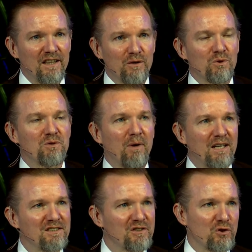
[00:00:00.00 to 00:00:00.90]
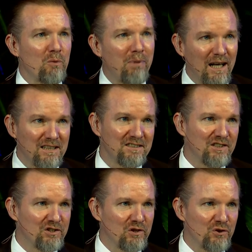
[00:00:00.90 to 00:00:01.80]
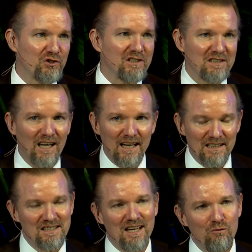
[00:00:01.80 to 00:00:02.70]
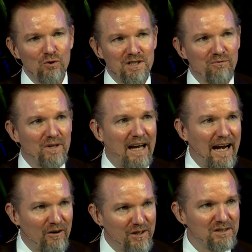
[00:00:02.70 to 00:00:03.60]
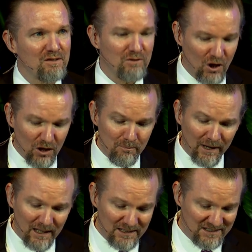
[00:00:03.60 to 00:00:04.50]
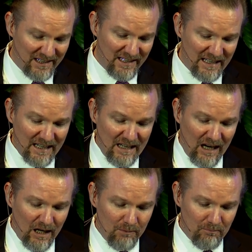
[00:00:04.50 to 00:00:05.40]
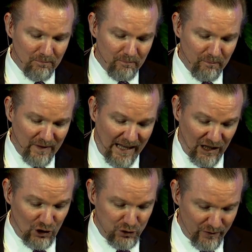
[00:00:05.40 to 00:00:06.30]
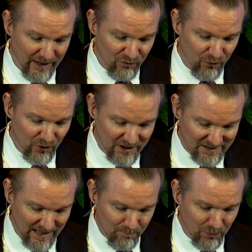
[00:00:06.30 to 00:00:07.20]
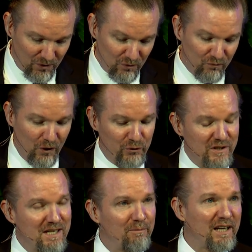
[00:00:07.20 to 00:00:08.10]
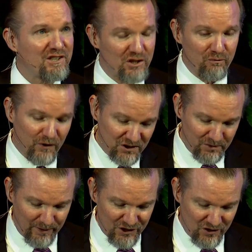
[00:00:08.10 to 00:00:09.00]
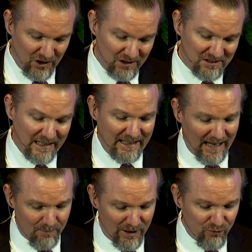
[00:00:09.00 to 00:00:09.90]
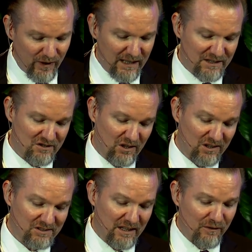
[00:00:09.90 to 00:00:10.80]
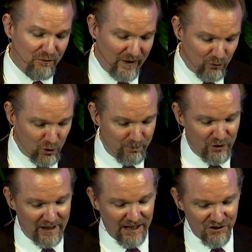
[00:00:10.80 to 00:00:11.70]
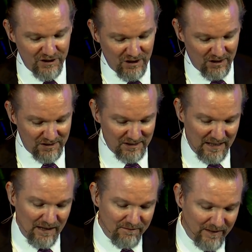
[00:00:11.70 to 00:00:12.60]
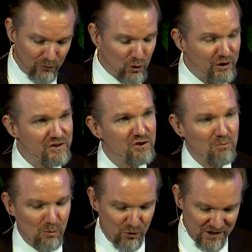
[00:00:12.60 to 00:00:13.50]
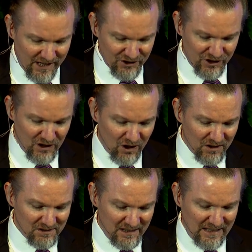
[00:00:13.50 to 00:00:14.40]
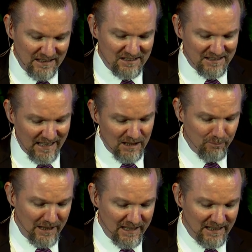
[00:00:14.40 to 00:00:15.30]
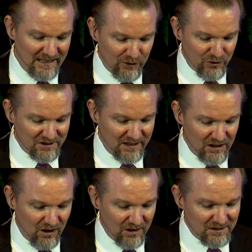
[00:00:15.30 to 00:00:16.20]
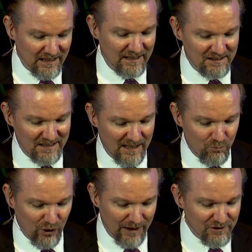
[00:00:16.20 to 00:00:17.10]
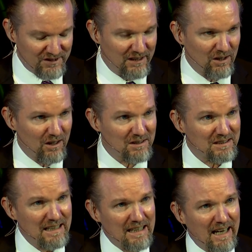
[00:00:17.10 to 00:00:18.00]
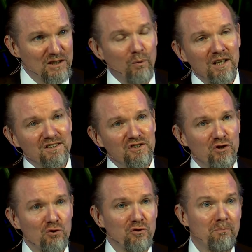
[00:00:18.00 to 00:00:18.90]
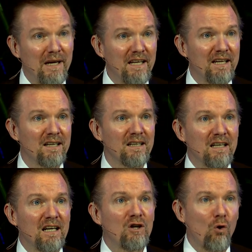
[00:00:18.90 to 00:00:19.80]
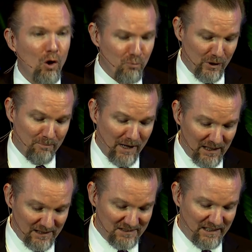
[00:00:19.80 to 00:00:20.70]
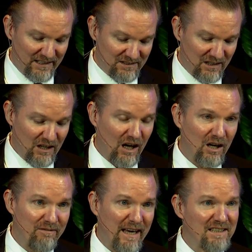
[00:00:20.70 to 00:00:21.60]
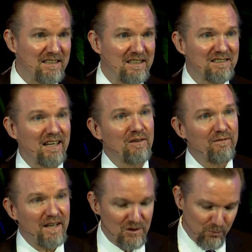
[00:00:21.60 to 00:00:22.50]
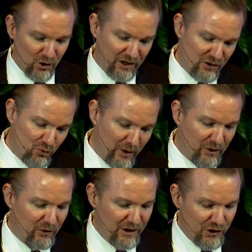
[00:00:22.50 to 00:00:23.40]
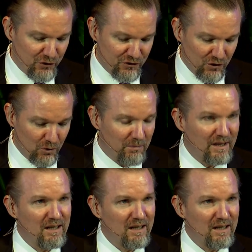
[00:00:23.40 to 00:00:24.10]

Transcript: The responses or the policy solutions lie in several different areas of law and policy, um, including, for example, voter intimidation and false speech laws, campaign finance laws, federal communication laws, federal consumer protection laws, state media literacy laws, and state privacy laws, as well as the social media corporate policies of entities like Facebook and Twitter and YouTube.